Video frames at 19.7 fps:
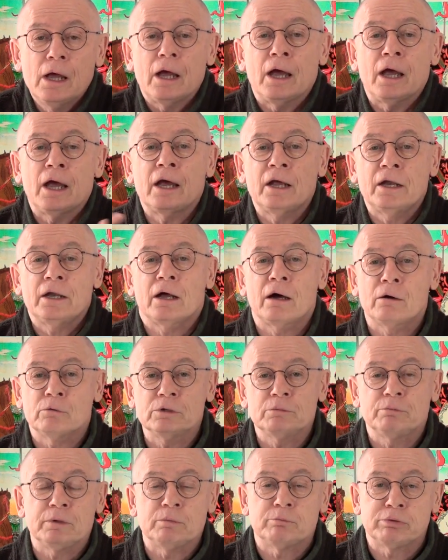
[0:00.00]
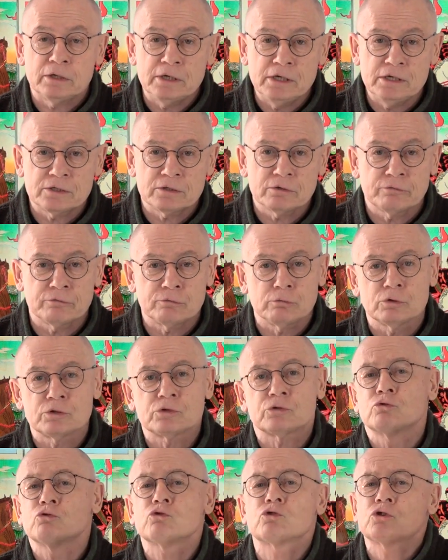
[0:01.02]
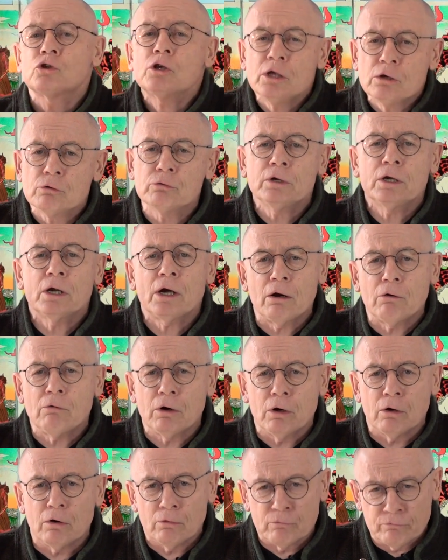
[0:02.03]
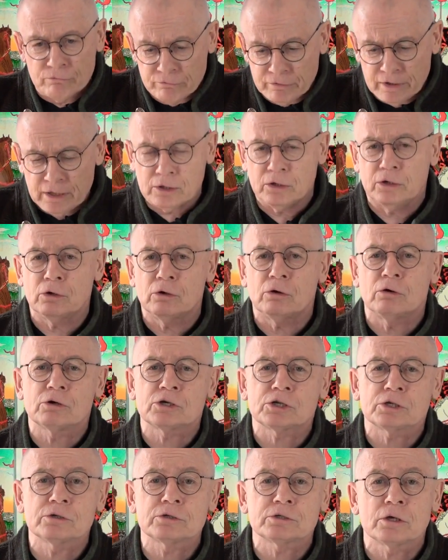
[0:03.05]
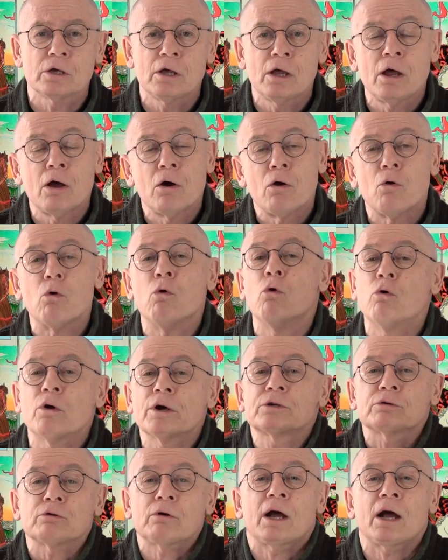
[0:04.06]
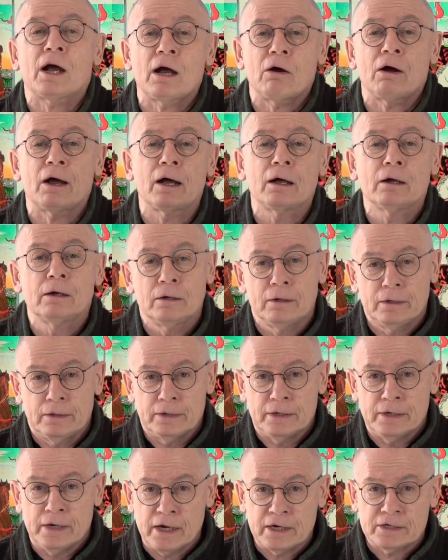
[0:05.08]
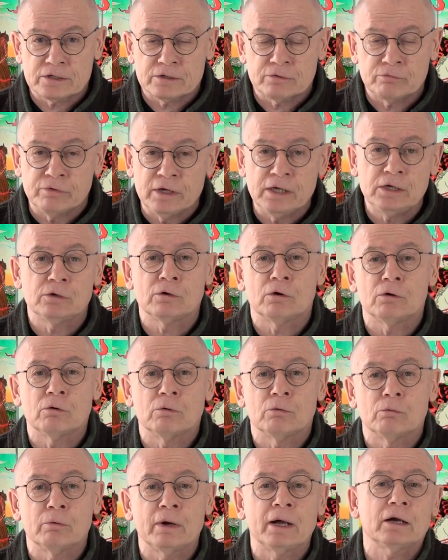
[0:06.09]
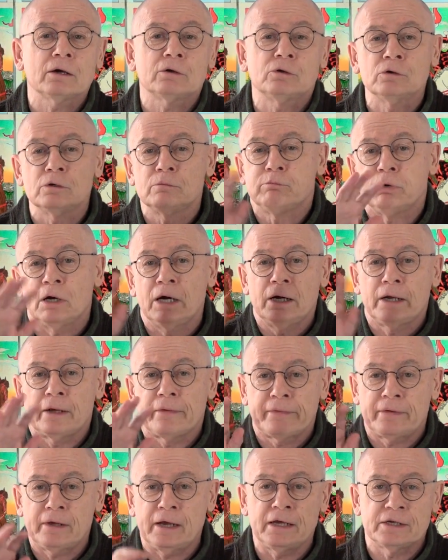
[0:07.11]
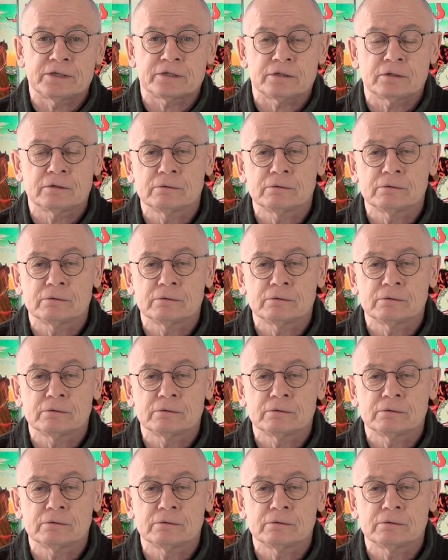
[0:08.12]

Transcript: and I would be pleased, of course, to see you in our weekly auctions or to our next video. Well, goodbye. Thanks.